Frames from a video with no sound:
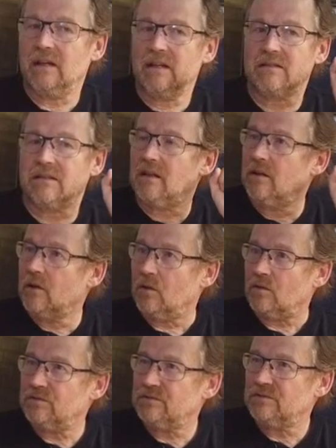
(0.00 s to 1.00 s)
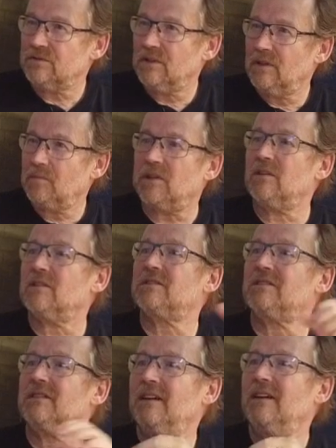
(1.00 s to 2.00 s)
And I said no,
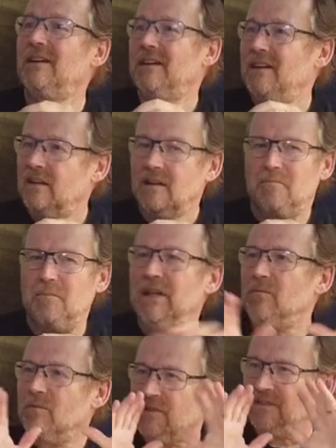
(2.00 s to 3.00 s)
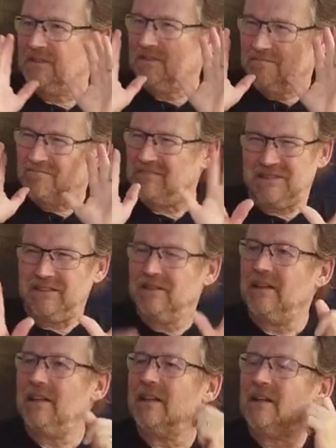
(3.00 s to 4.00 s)
because mead was,
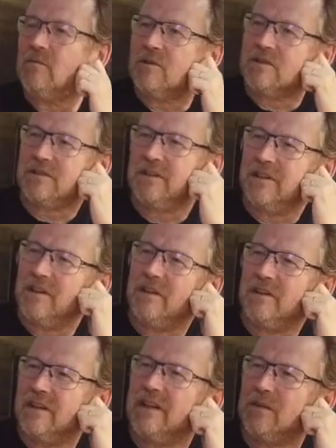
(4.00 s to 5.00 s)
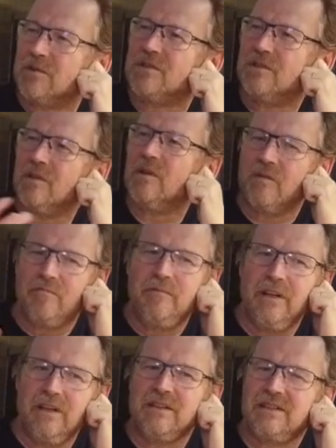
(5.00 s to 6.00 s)
it was, uh, it was a,
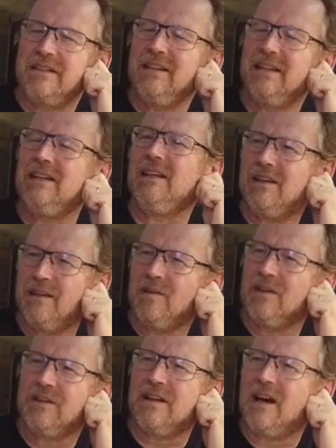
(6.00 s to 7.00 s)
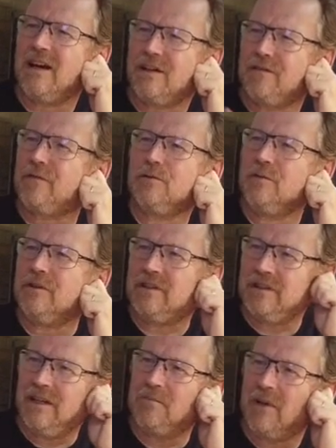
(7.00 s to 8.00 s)
a sticky, dark
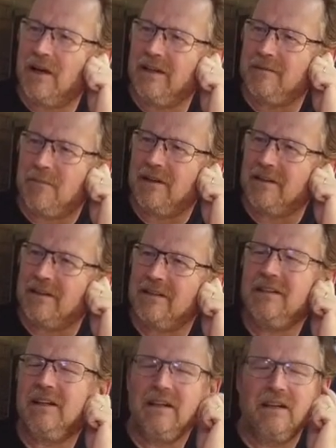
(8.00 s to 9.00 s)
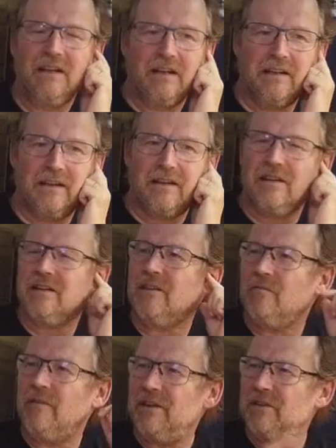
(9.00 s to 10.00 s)
fluid in my mind. Uh,
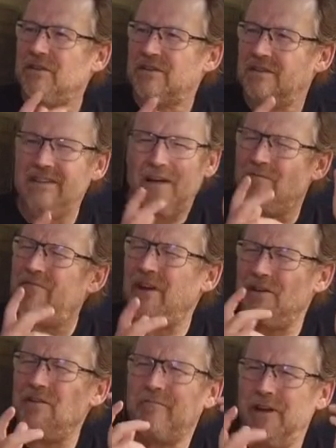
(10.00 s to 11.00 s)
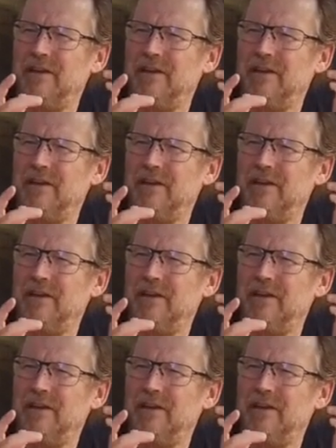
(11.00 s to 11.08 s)
very, yeah, very,